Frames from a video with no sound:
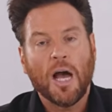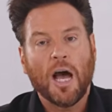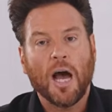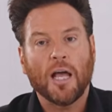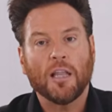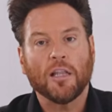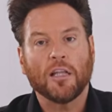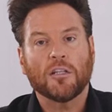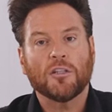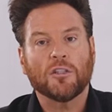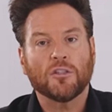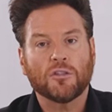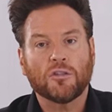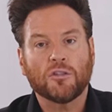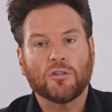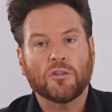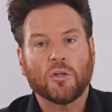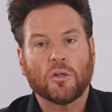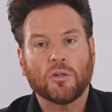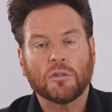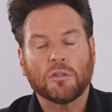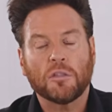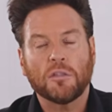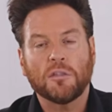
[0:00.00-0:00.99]
I like to
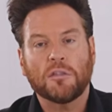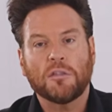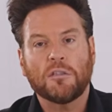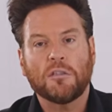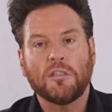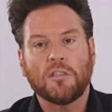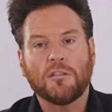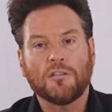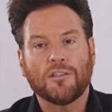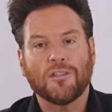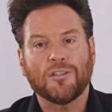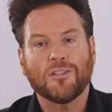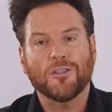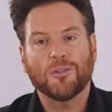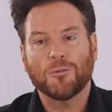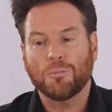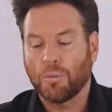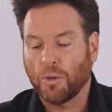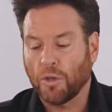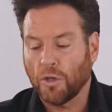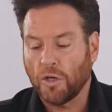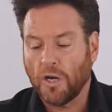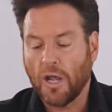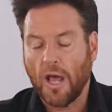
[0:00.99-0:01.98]
salt and season this
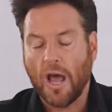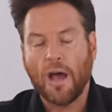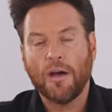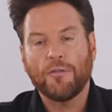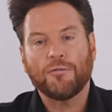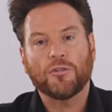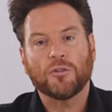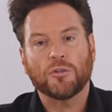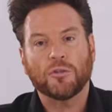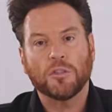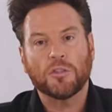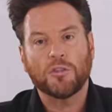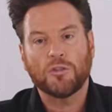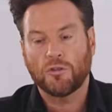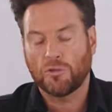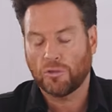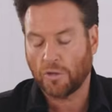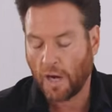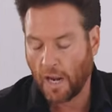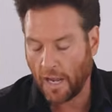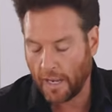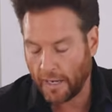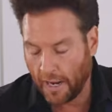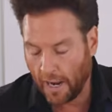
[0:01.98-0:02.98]
bird after it's
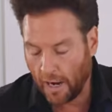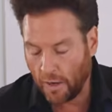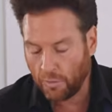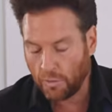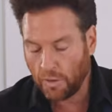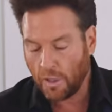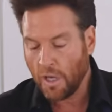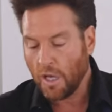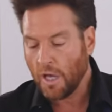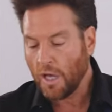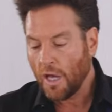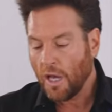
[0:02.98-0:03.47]
dried out.